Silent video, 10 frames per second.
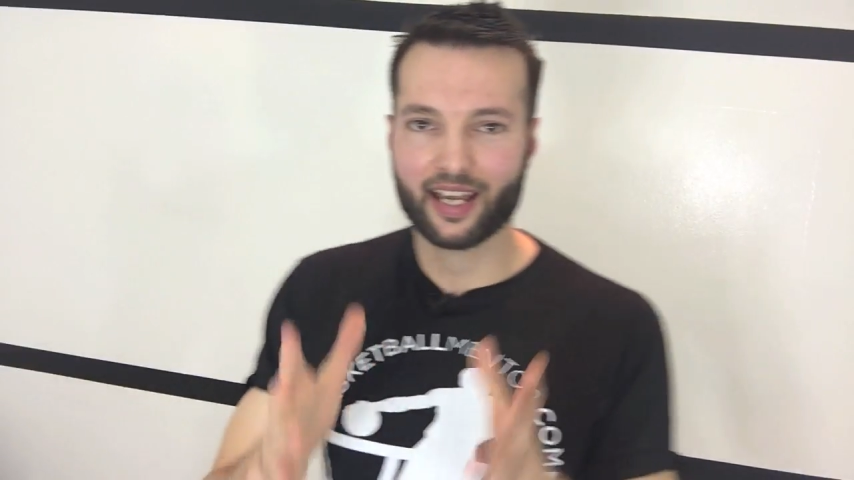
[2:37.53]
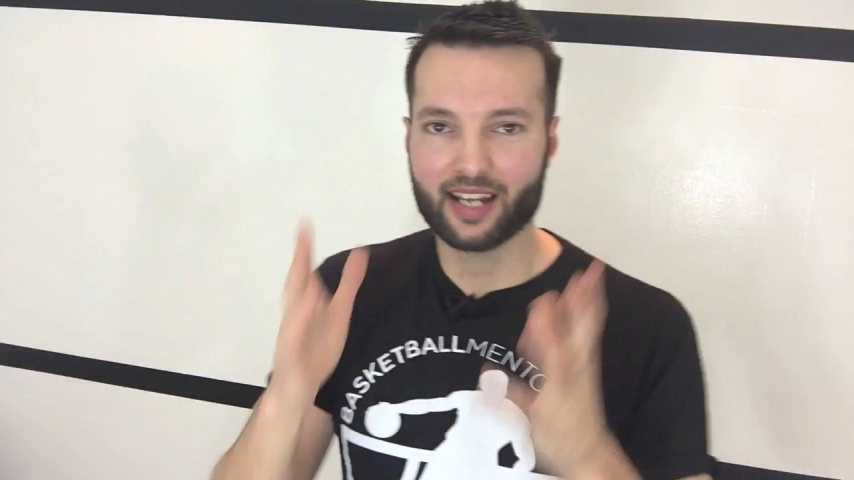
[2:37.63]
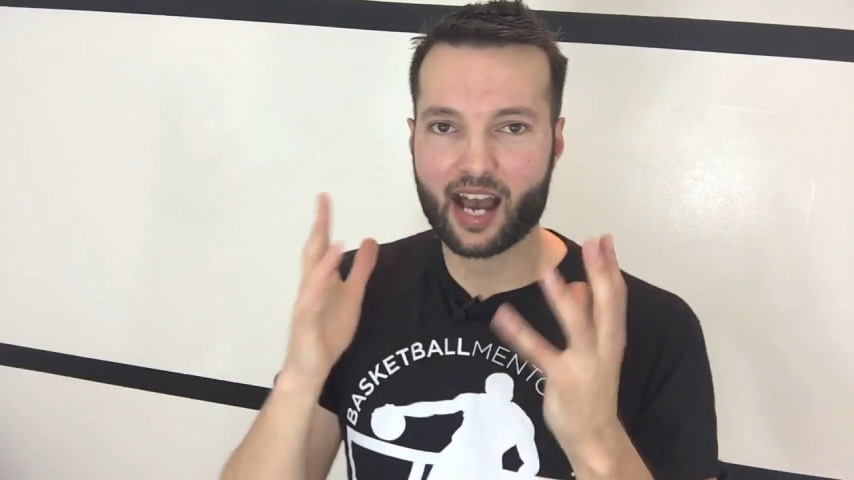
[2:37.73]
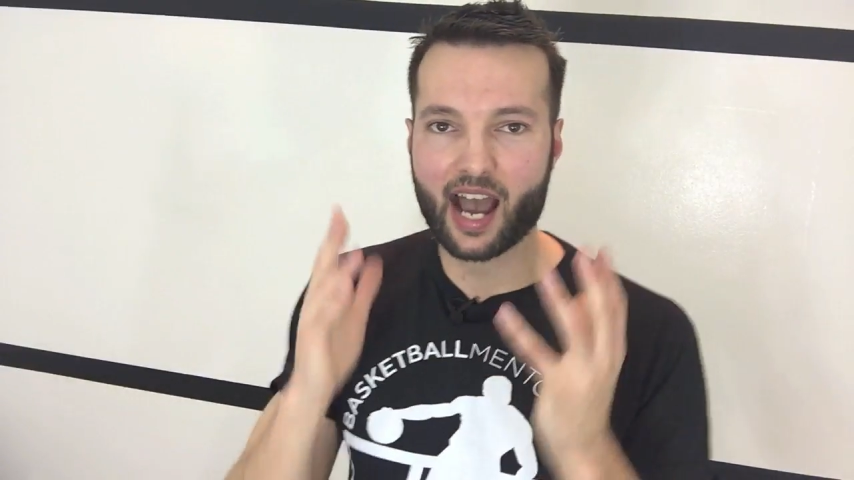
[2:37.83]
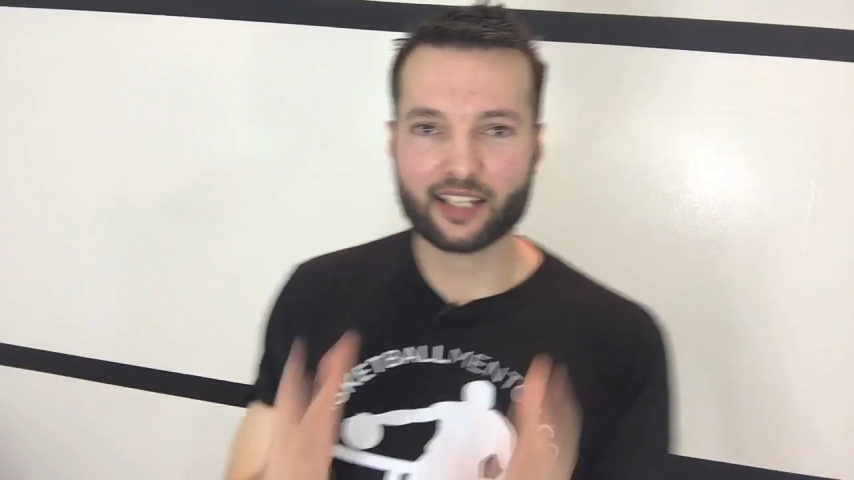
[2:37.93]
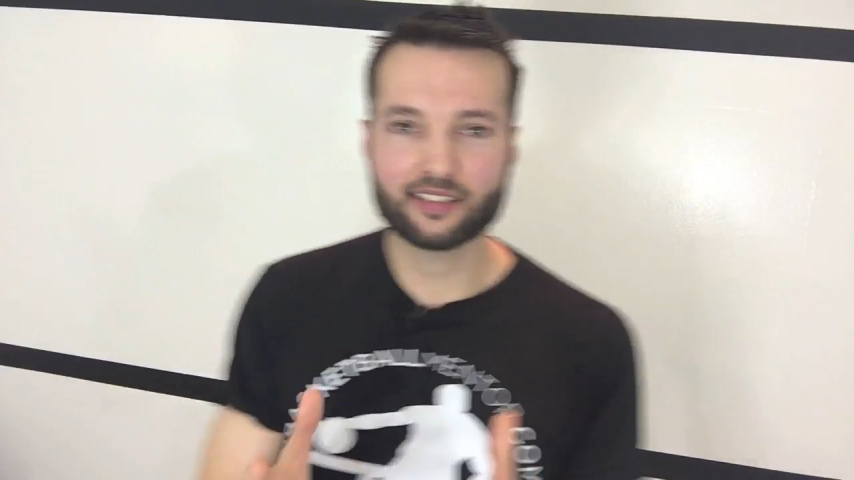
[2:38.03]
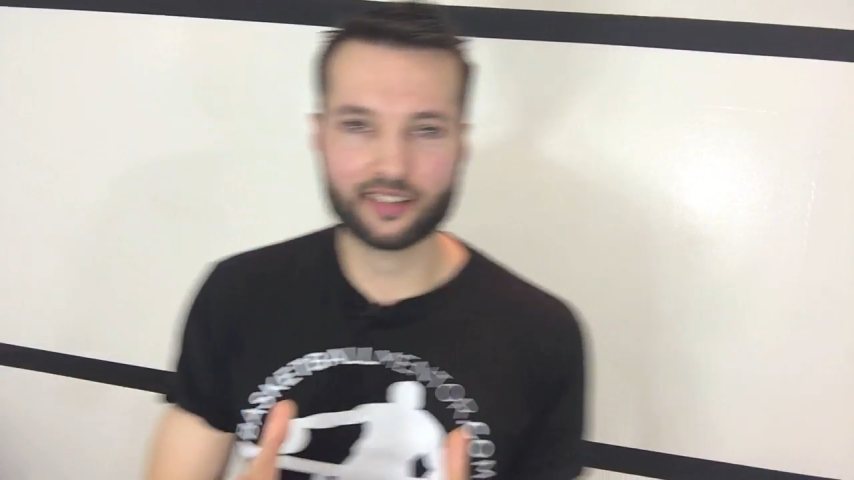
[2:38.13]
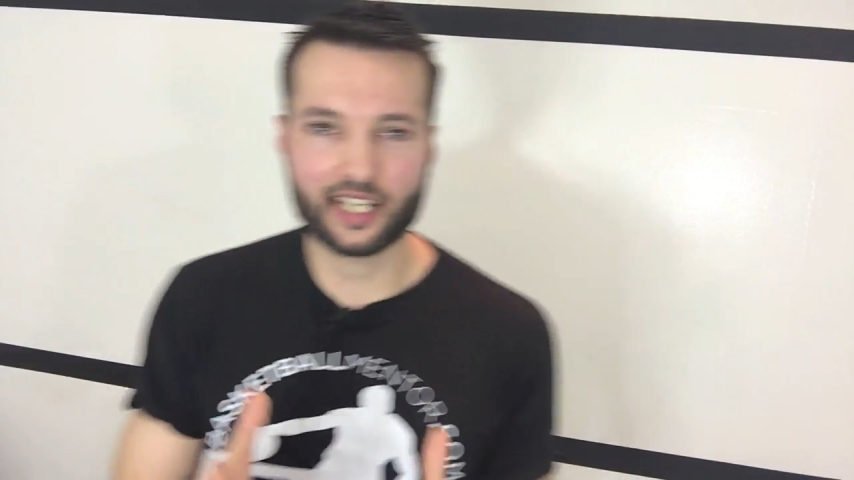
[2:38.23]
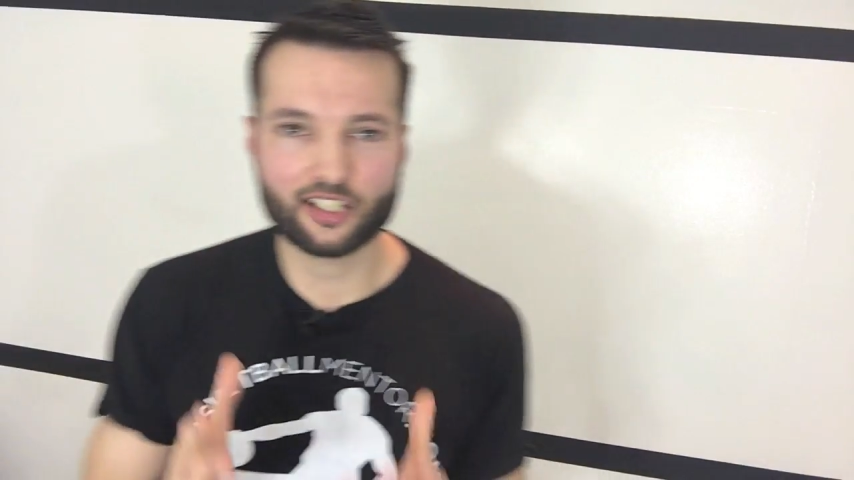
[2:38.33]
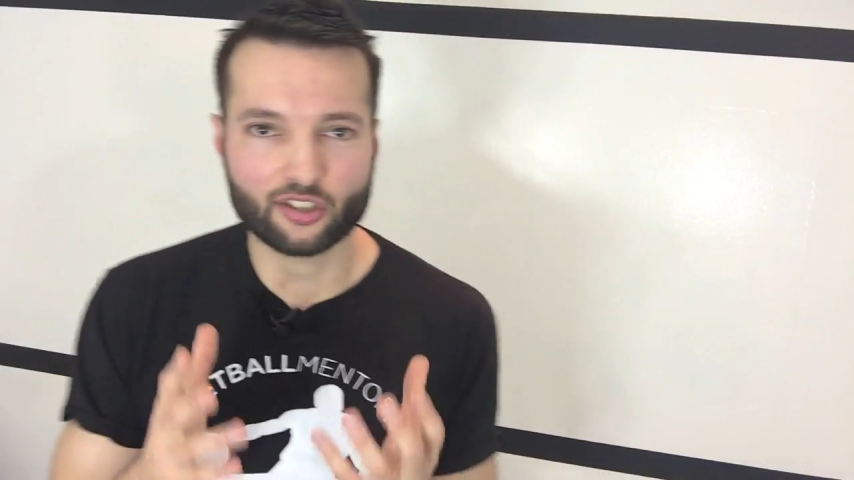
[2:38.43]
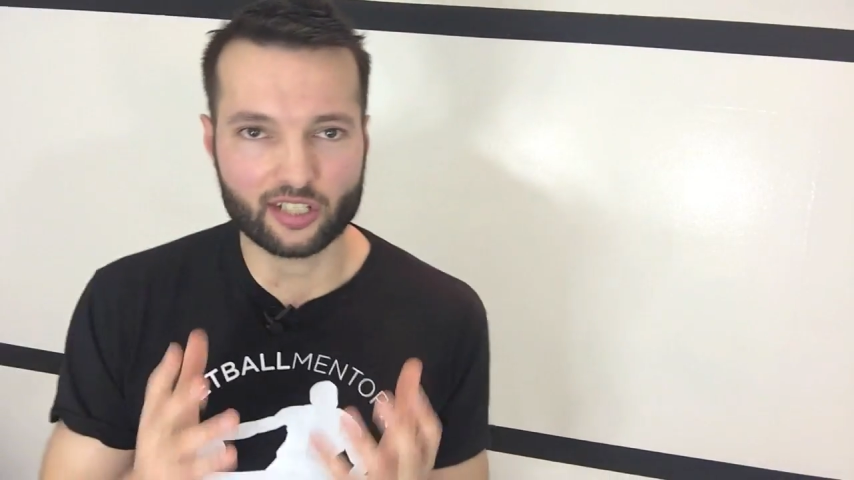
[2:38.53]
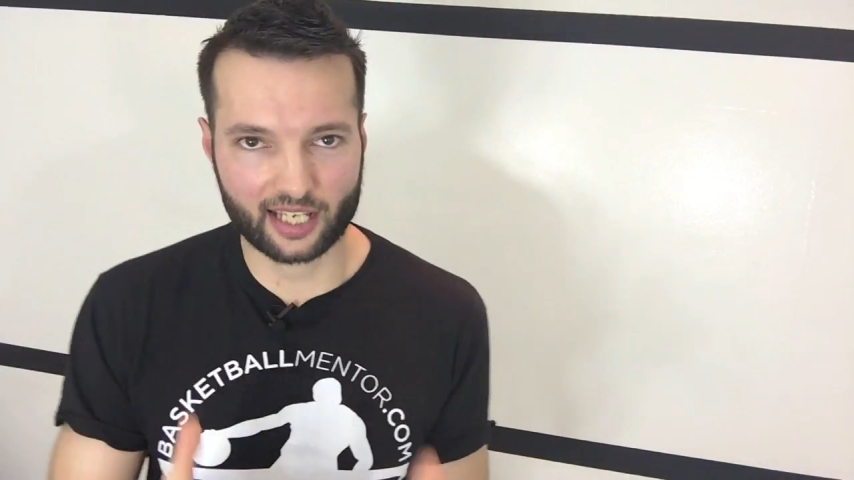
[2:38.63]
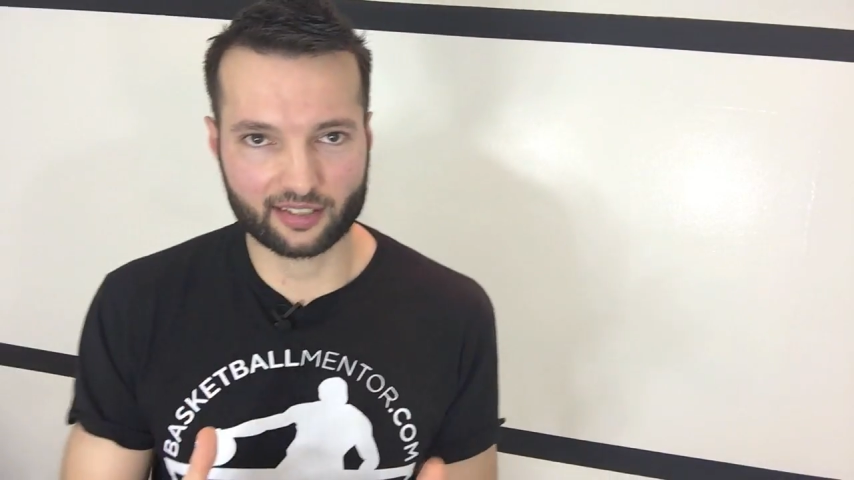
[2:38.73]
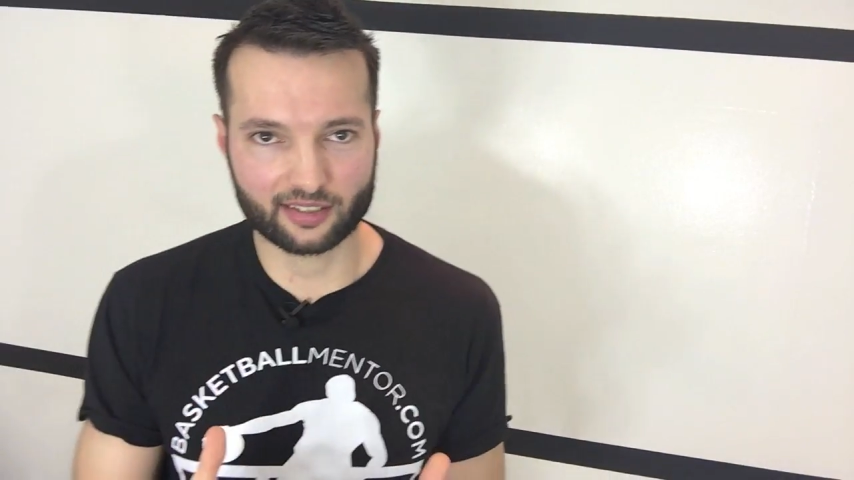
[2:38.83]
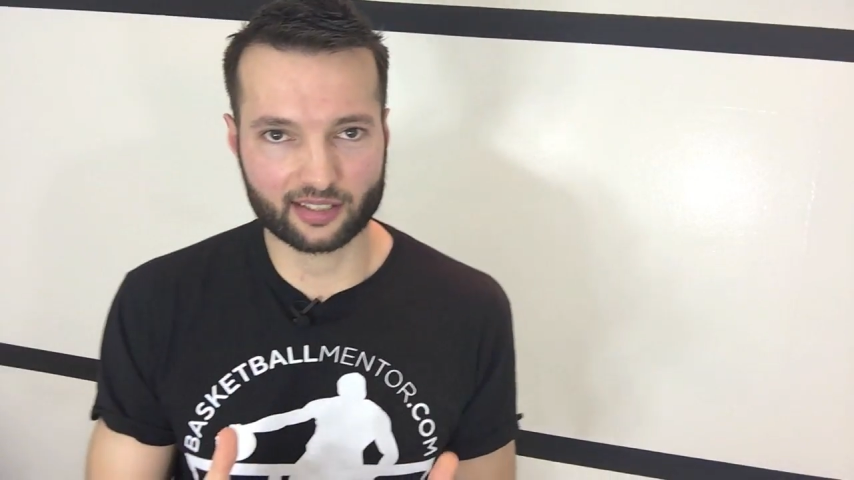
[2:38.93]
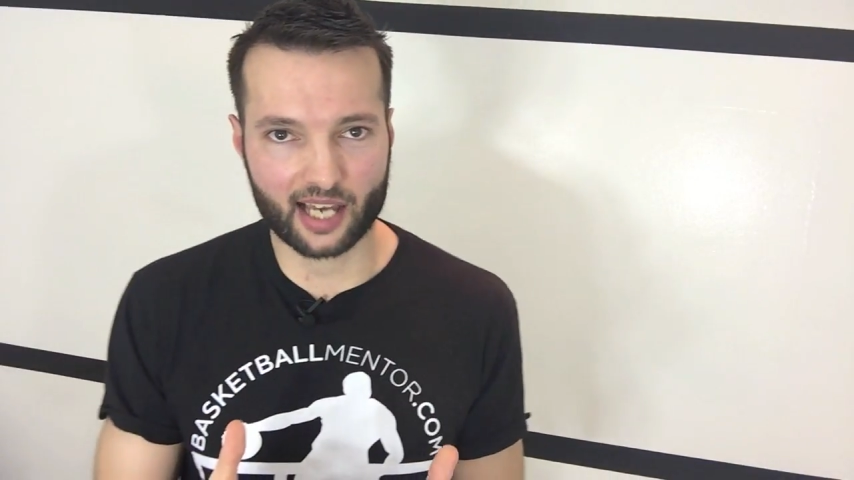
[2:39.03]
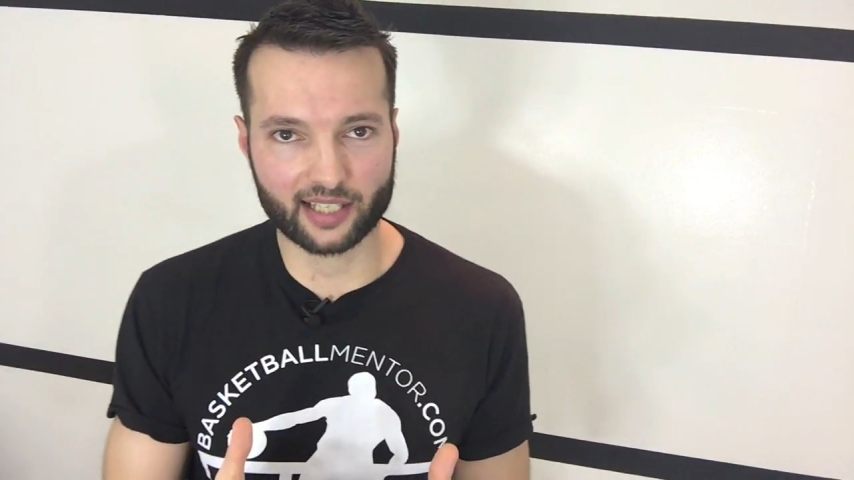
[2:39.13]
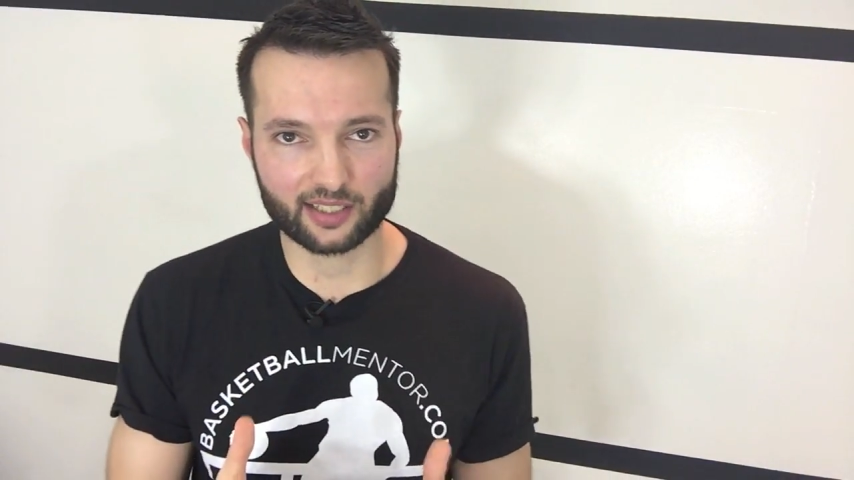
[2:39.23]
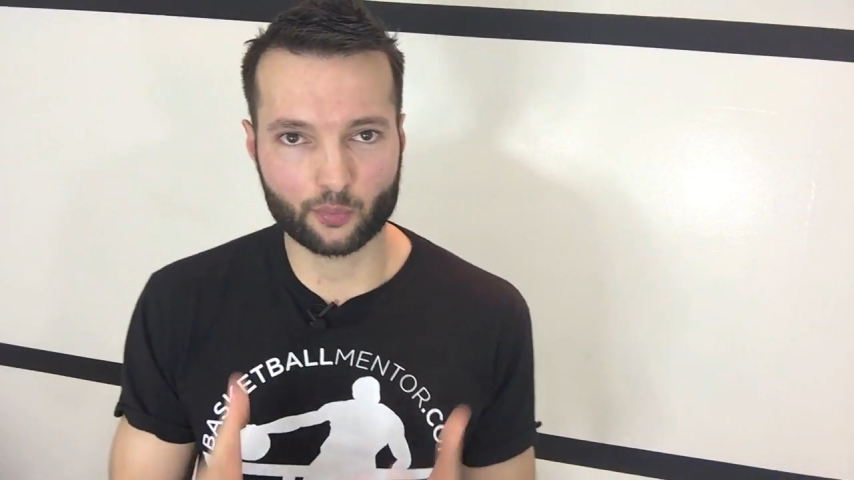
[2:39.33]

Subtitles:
an isolation exercise,